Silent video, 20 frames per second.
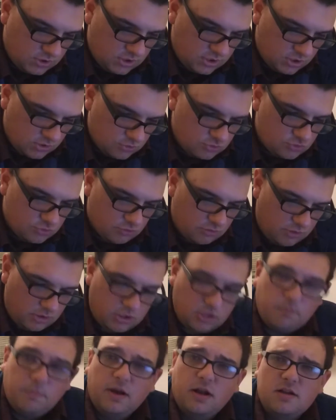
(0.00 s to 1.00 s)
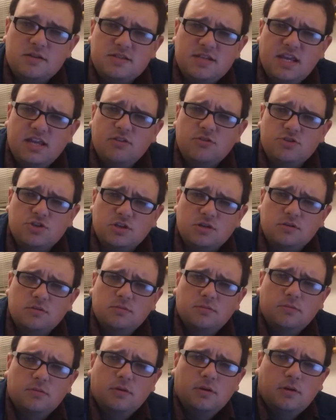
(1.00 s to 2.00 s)
you're true and your parents' negligent.
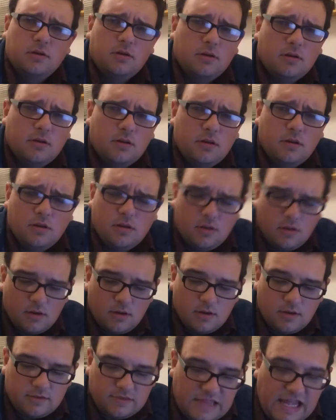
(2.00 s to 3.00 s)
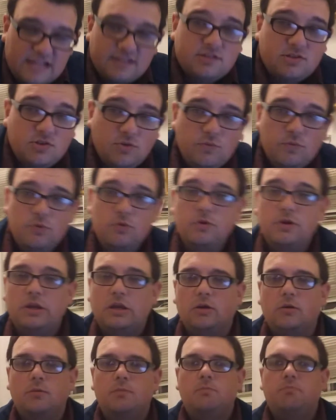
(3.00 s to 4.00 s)
That's the rule
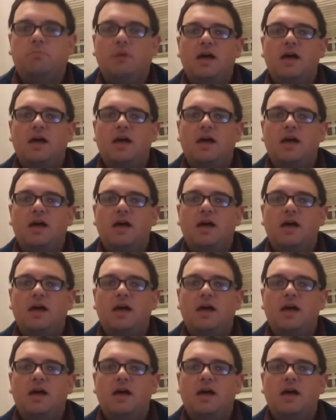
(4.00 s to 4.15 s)
here.